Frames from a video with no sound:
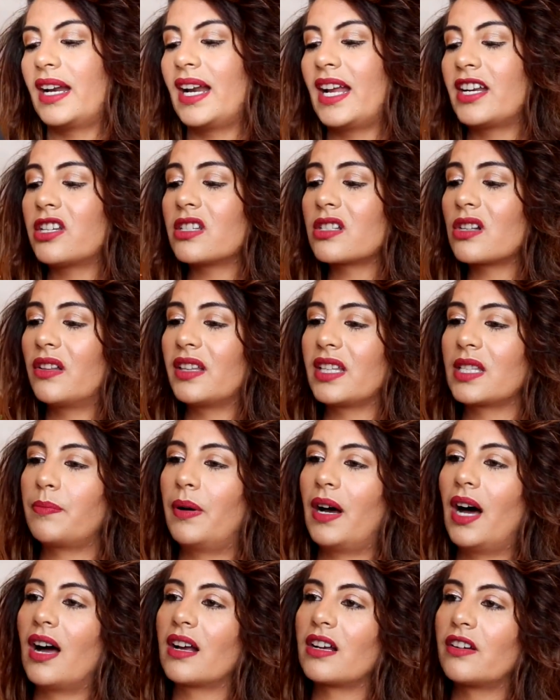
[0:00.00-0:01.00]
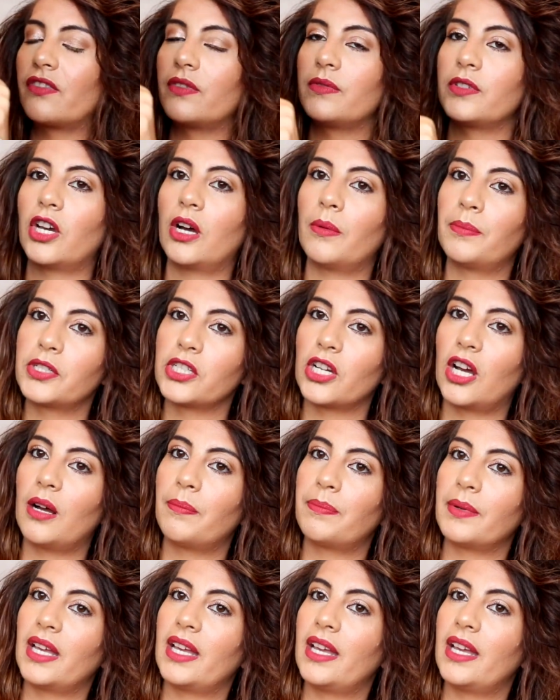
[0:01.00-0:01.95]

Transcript: and I just got this parka from Topshop.